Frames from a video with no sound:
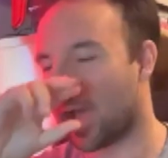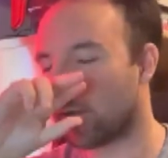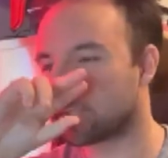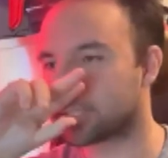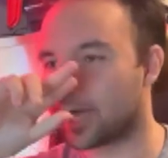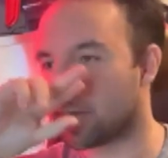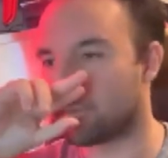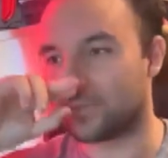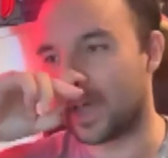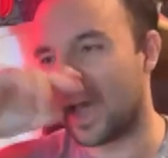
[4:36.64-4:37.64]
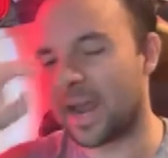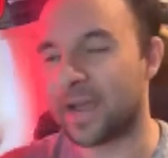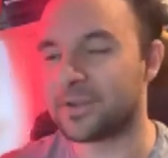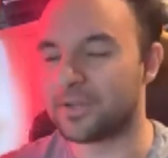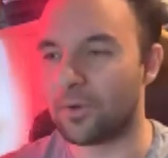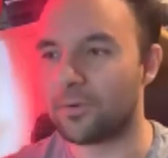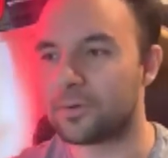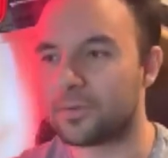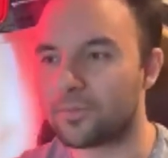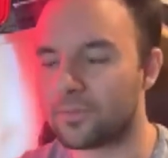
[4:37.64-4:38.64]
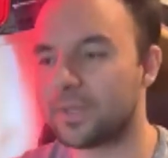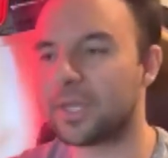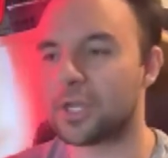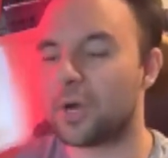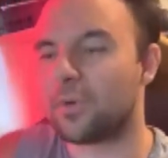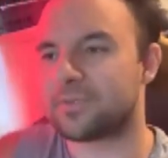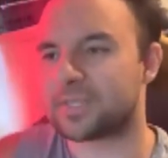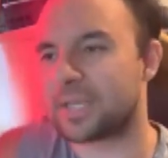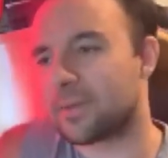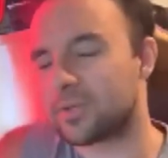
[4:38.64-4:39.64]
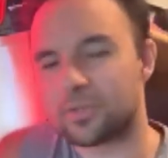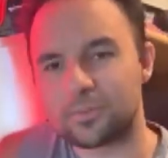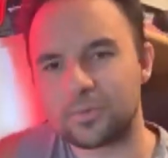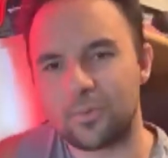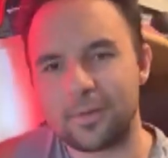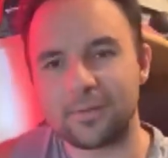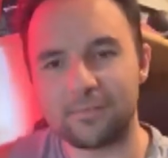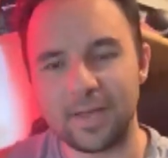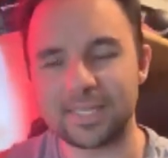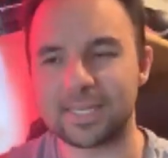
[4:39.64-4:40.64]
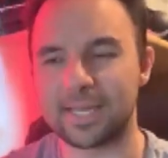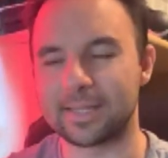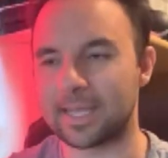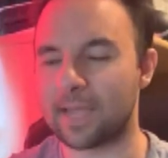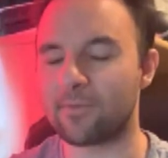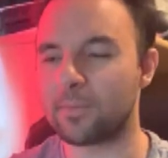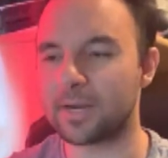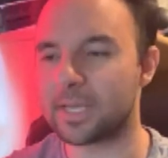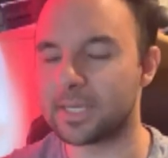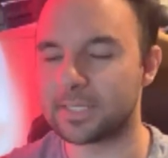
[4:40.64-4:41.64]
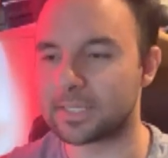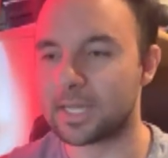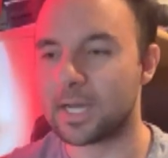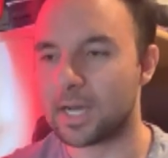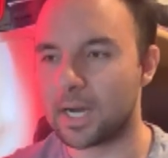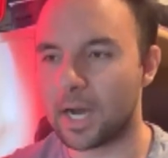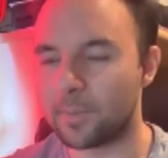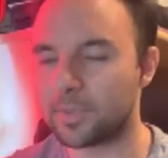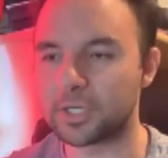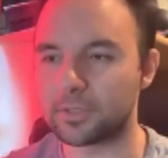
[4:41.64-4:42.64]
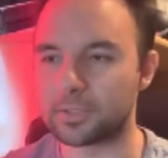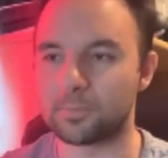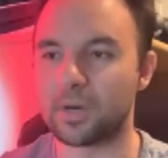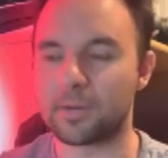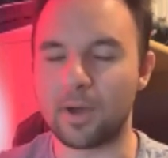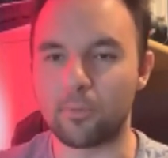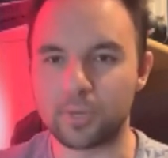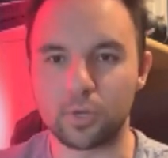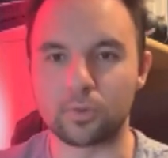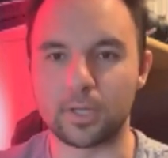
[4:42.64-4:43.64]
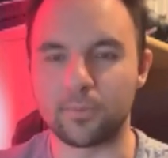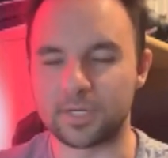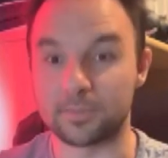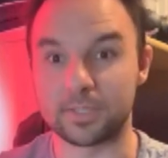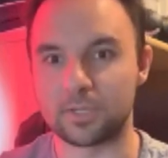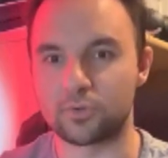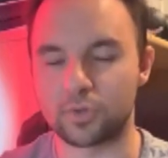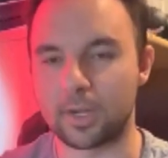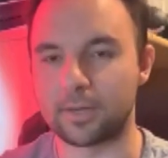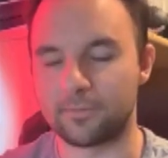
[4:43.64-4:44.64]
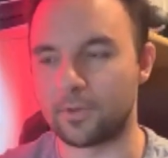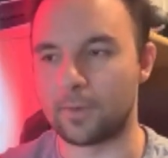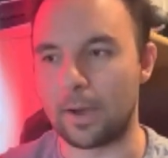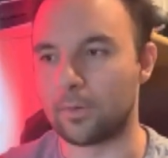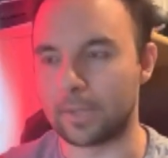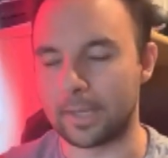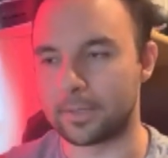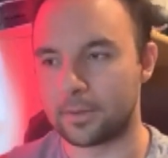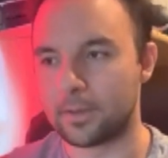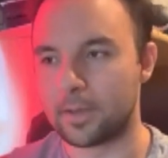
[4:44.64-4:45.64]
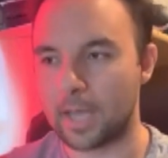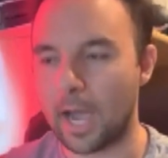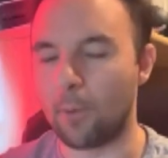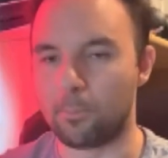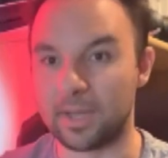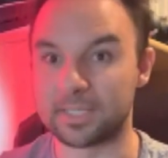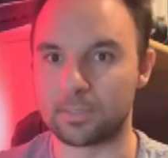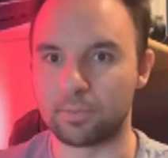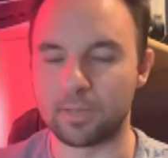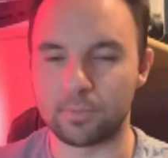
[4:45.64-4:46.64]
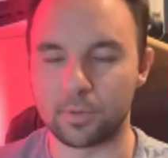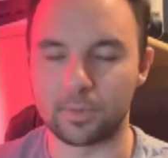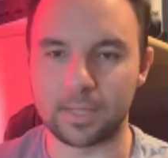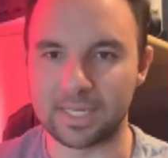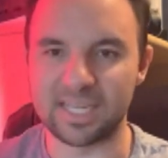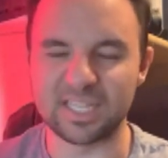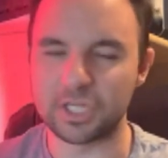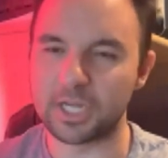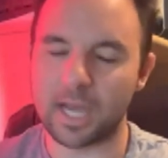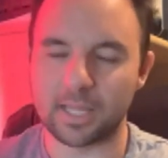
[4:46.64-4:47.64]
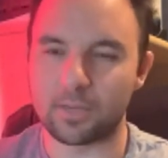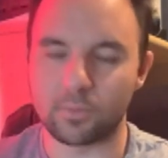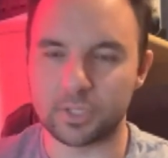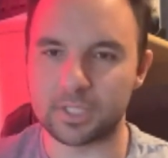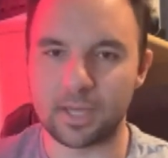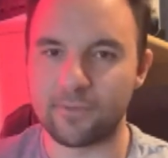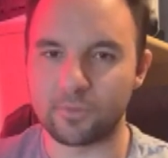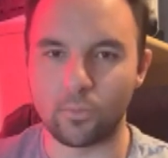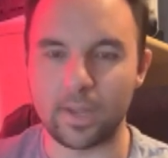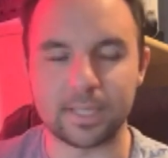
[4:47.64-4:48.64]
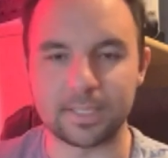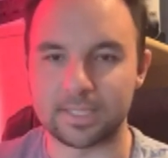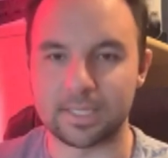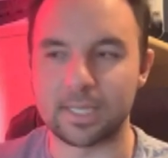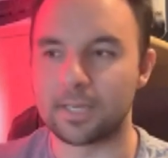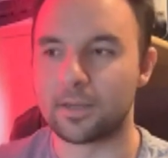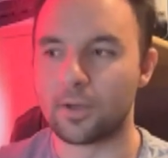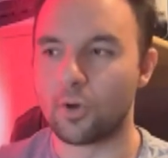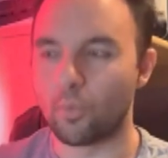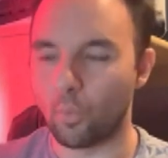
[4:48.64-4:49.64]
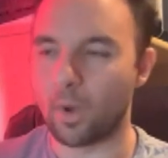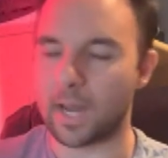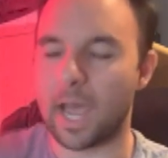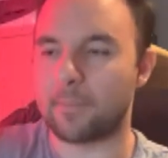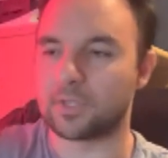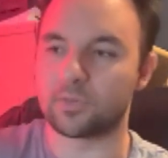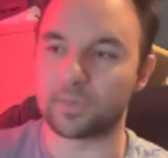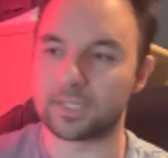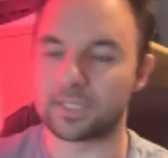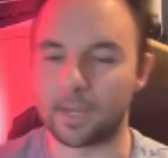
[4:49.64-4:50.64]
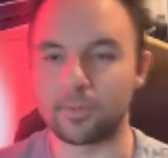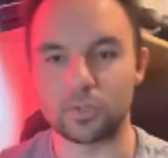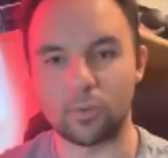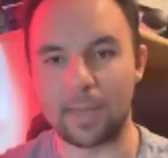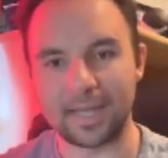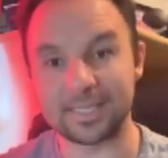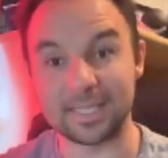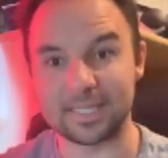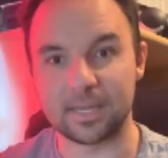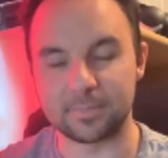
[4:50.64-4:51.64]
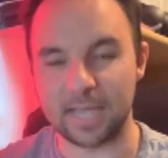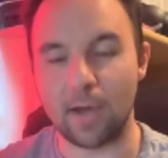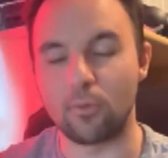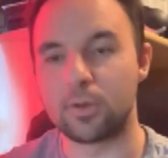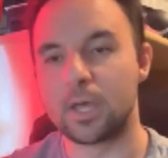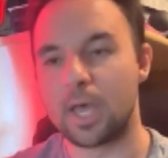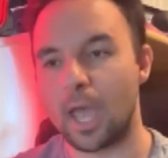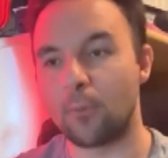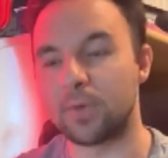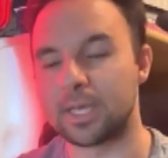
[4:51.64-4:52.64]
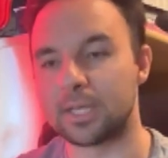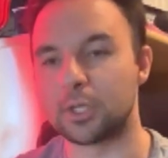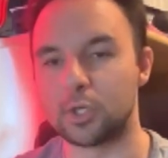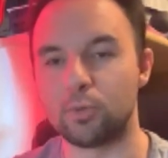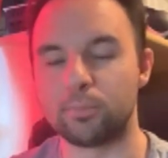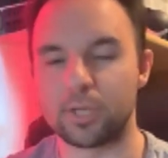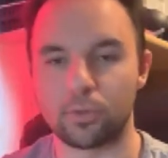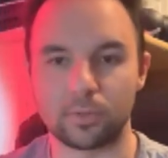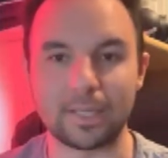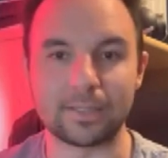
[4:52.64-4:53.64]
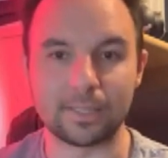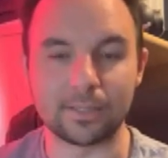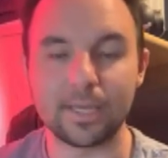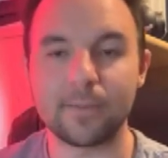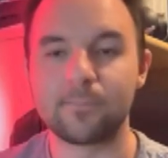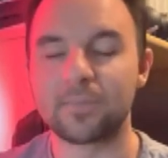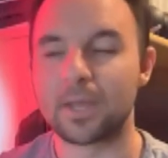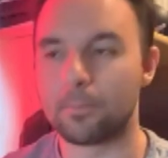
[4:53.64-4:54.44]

Outside of that, I don't really know if Cyberstorm's worth investing in. Like, everybody is up each other's butt about Purely, which I'm still trying to figure out, like, how best to play Purely in the TCG. I think we're just gonna have to wait and see what happens once Cyberstorm Access comes out and we get the new Purely Lily.